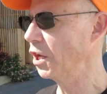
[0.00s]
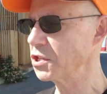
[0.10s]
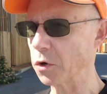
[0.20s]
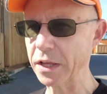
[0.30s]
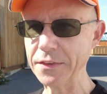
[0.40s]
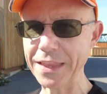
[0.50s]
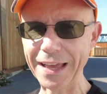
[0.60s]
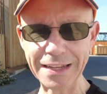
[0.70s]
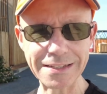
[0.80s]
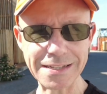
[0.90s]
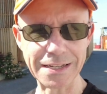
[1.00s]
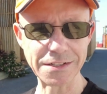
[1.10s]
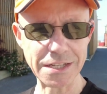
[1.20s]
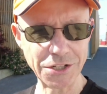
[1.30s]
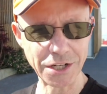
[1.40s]
So in that
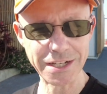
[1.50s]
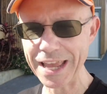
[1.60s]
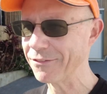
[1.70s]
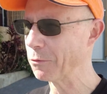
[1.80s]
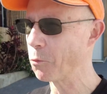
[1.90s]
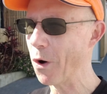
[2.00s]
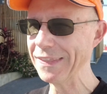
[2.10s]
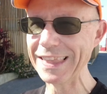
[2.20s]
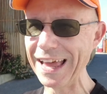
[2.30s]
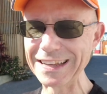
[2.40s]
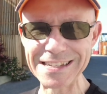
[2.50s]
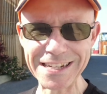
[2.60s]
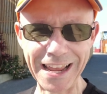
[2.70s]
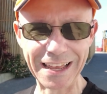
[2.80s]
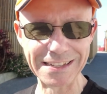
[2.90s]
instance, the judge gave them one last
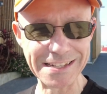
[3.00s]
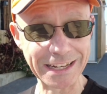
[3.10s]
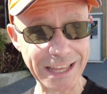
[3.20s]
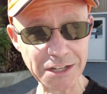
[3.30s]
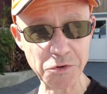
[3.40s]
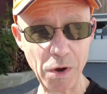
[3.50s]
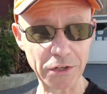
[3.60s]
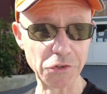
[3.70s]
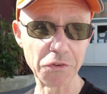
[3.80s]
chance. And guess what?